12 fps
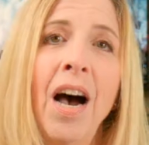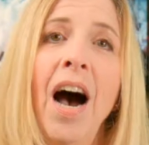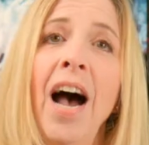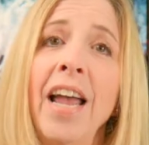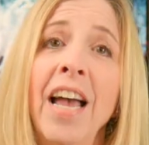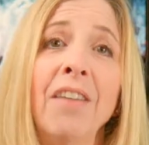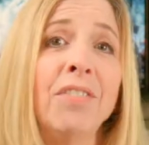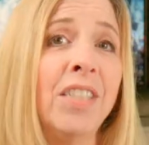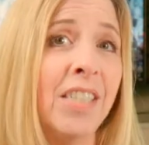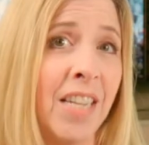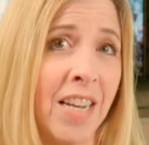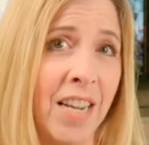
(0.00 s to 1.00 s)
I have
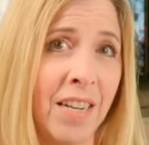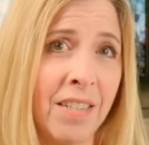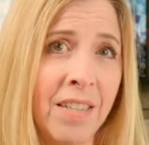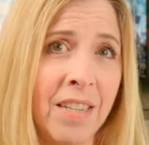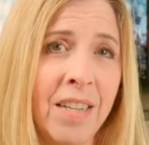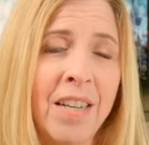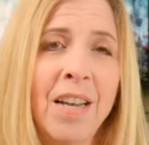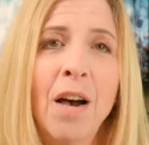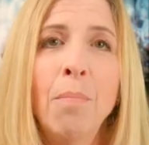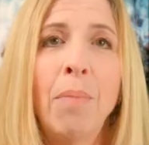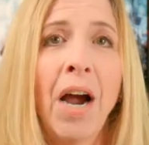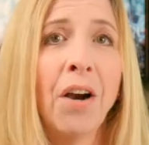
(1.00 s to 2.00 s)
seen it.
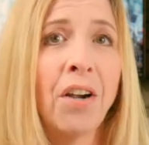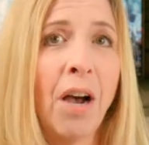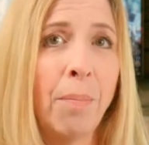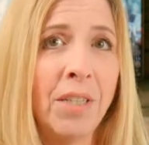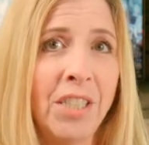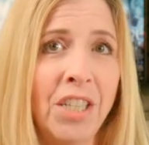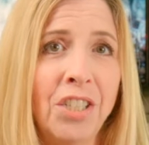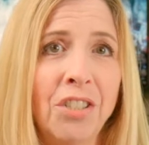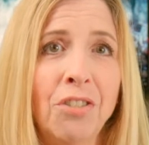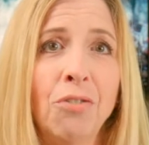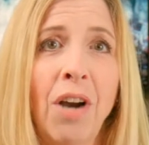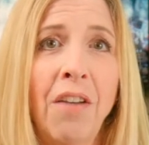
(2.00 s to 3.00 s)
Buyer
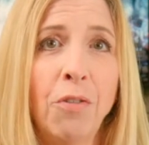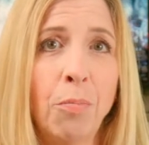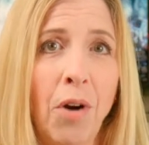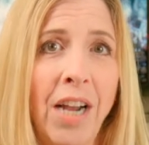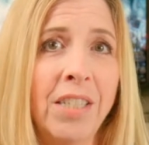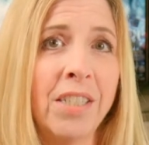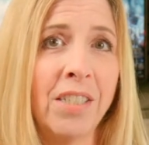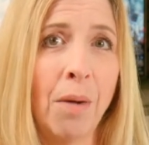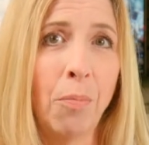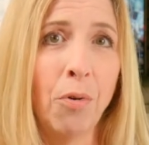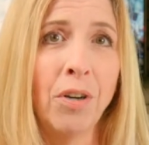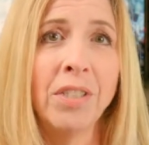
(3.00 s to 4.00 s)
competition drives prices
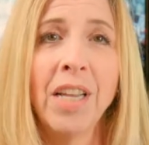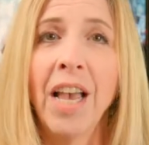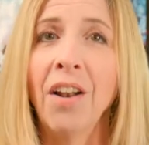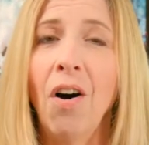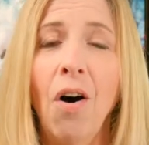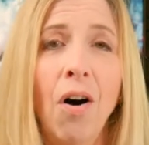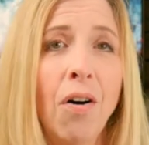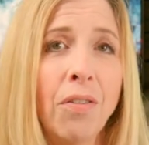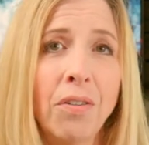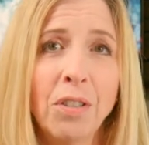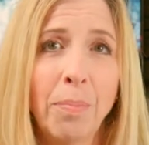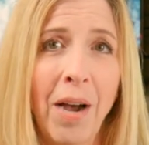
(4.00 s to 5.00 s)
upwards, and all
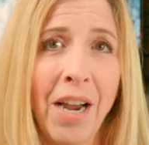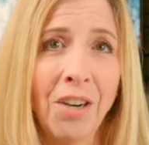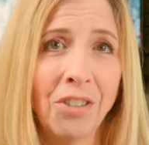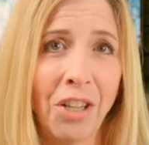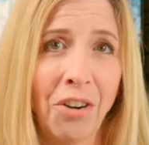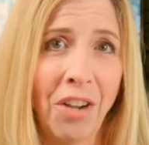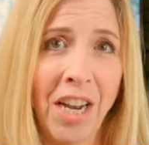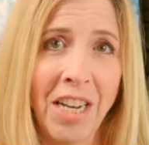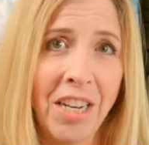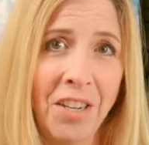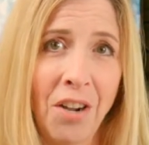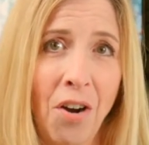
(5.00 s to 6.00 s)
those buyers that are getting
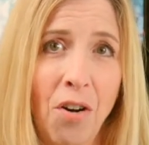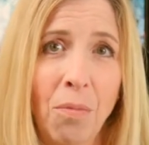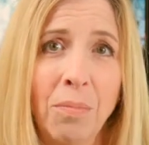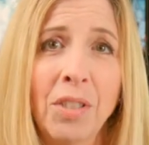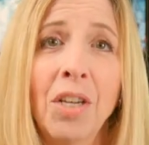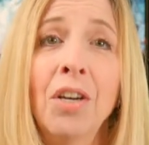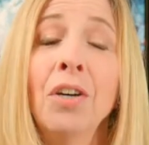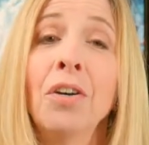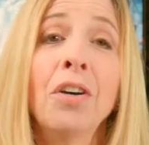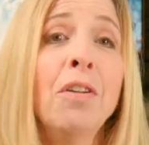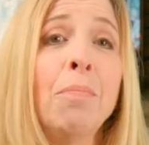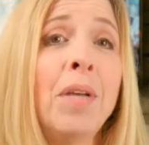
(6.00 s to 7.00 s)
into homes
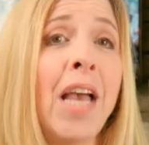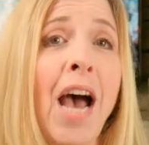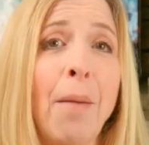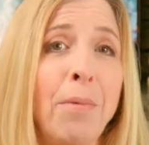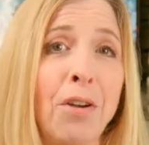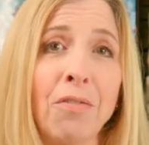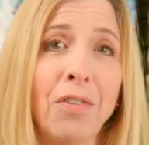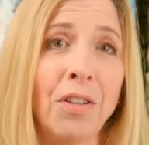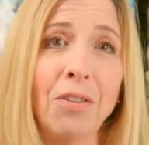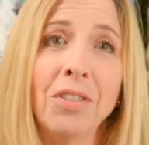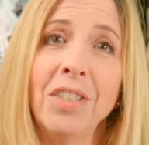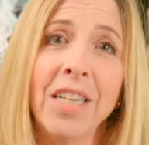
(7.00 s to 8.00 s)
couldn't be happier for
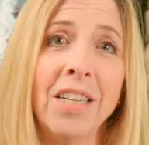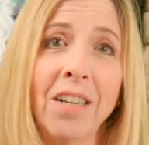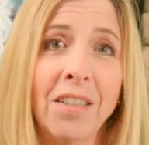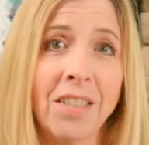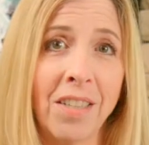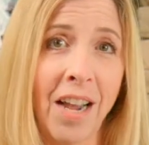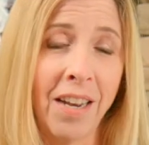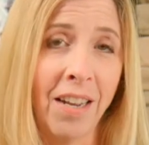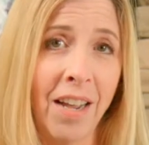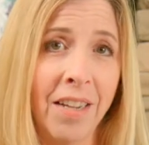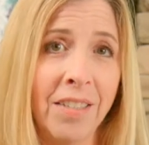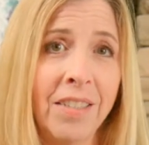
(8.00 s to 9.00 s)
those sitting on the
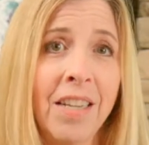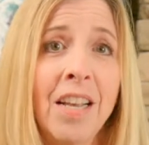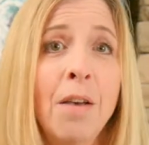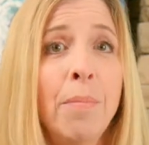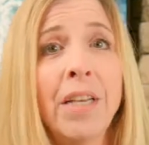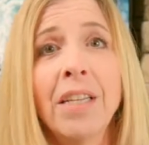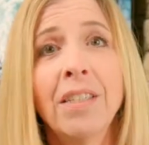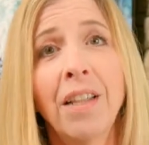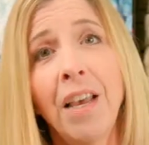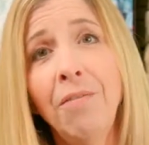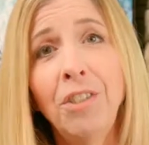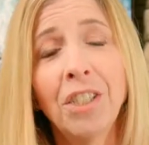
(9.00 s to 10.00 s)
sidelines because
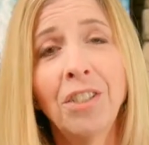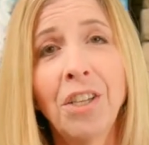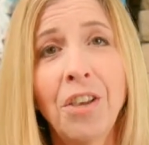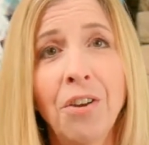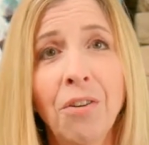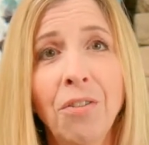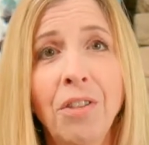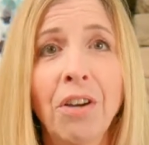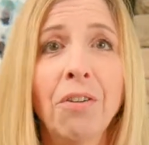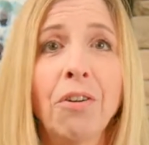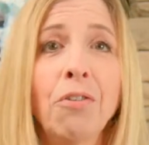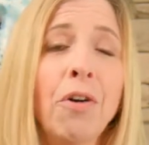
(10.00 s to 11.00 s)
they've just secured their
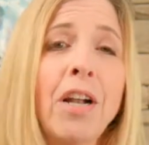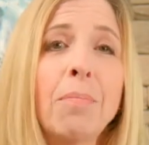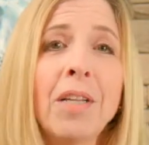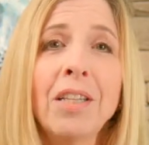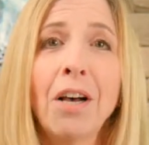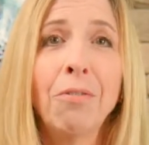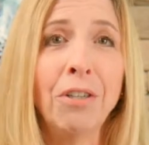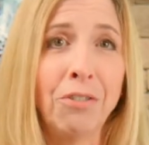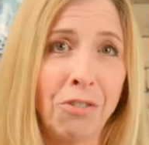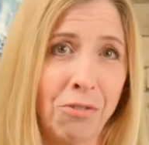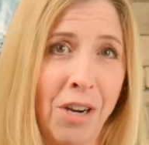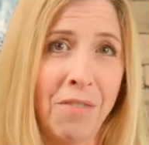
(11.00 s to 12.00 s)
incredibly low
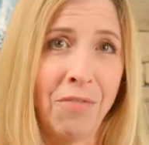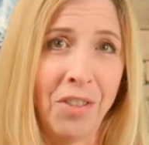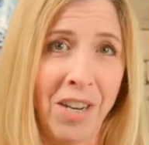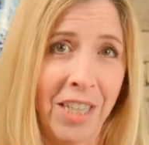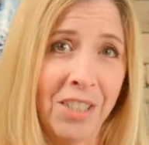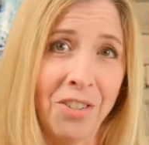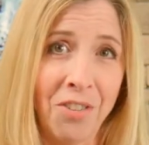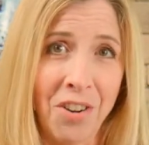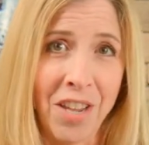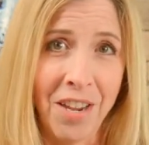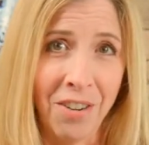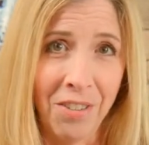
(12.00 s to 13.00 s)
interest rate for the next 30
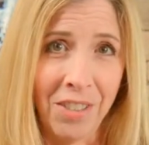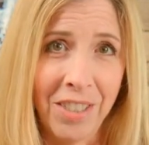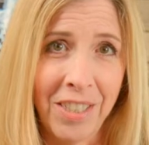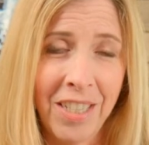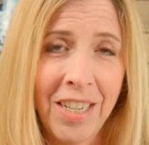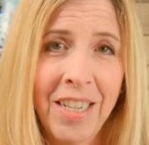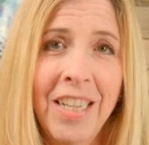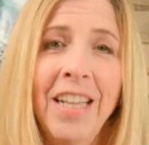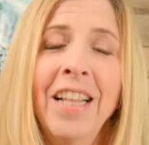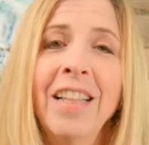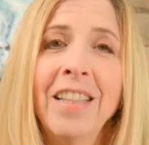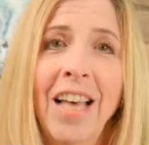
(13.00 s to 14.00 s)
years.
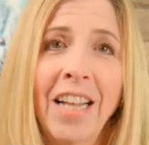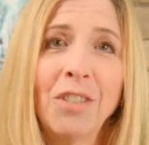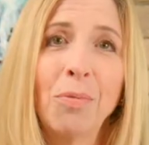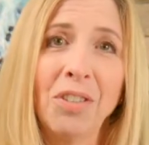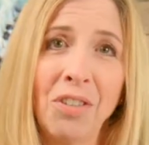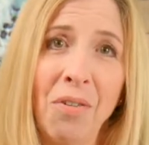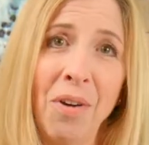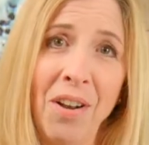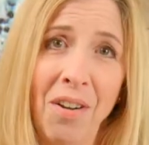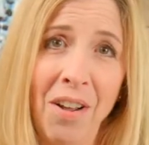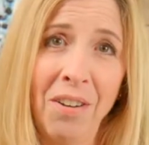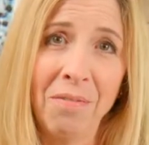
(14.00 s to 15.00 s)
That's what's going on.